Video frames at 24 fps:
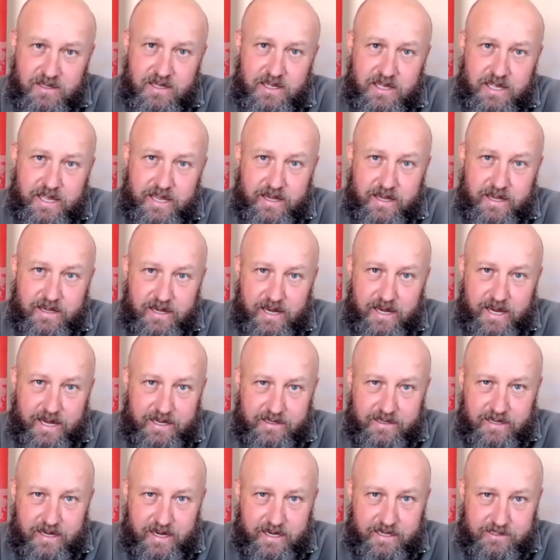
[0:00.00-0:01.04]

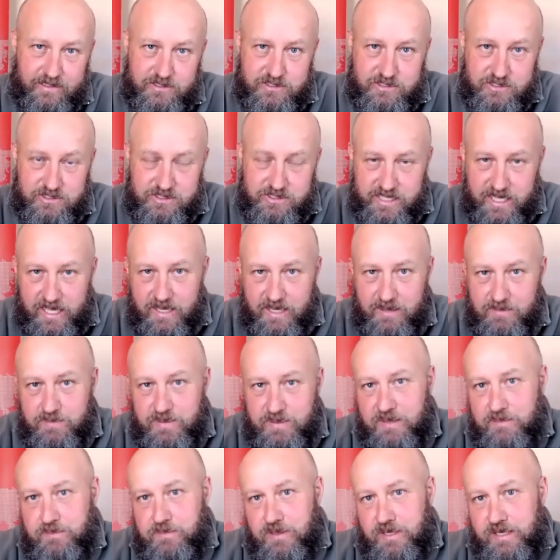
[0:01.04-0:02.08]
and to scare
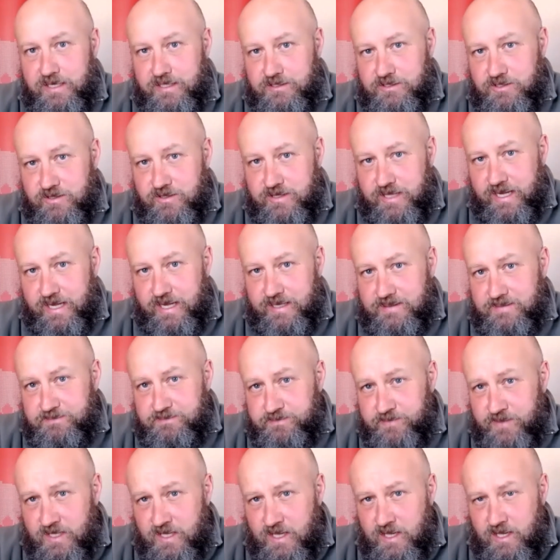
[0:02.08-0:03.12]
people into that.
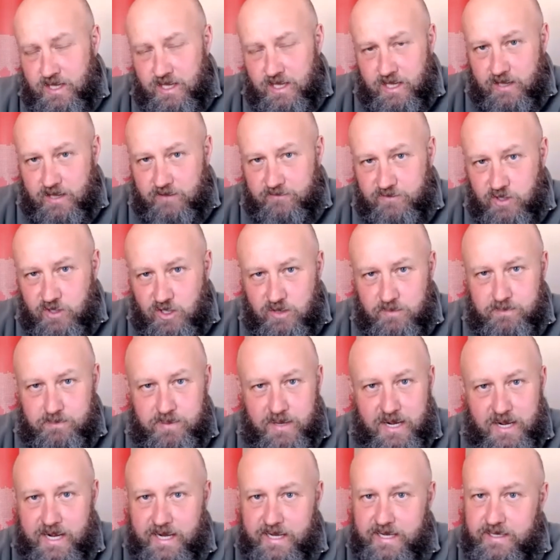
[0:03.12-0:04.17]
If you
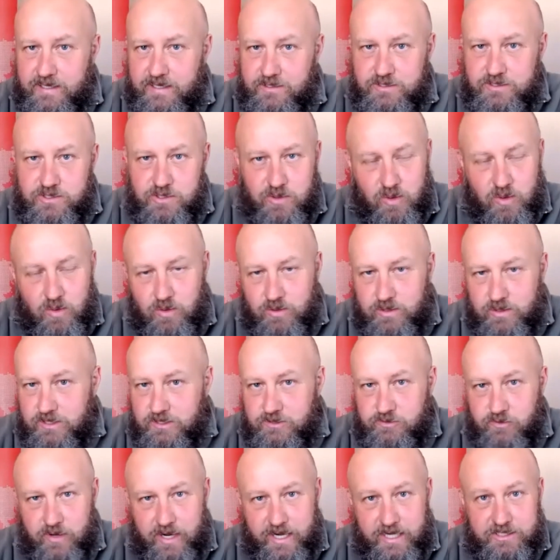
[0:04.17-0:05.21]
buy into all
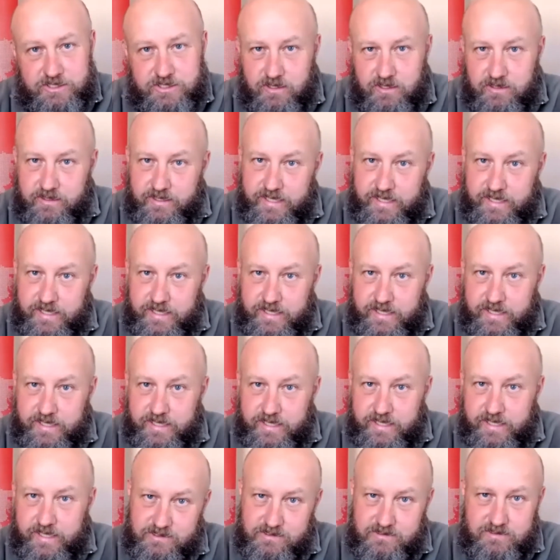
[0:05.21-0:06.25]
this racial
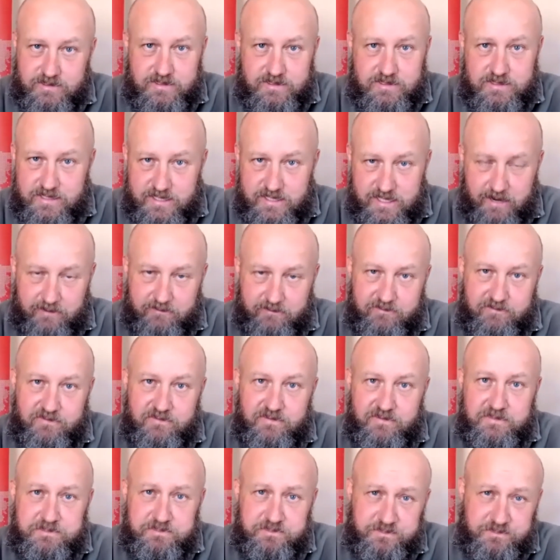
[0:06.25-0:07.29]
nationalist stuff
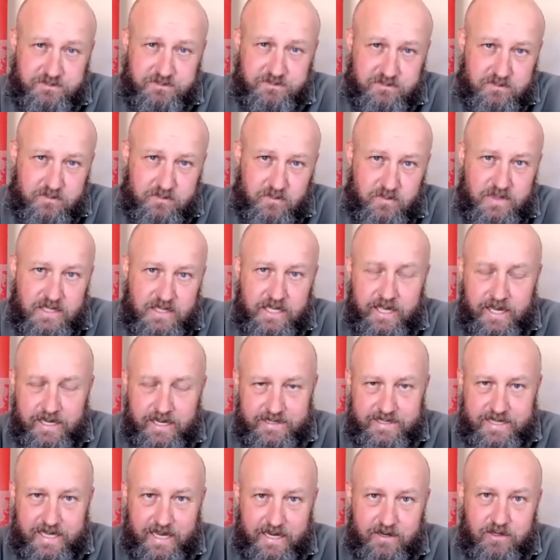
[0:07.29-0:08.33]

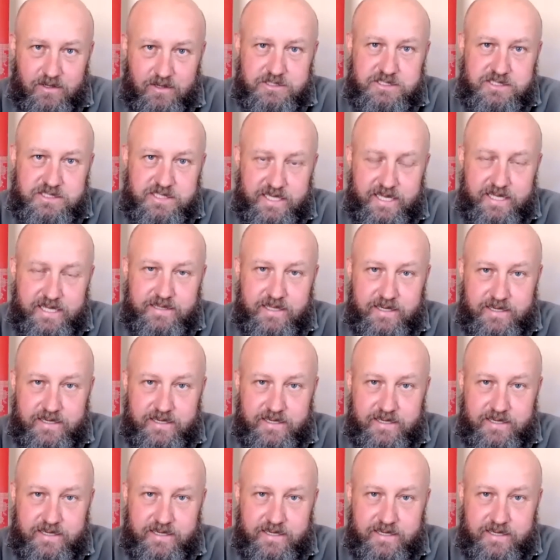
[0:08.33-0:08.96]
and cannot see that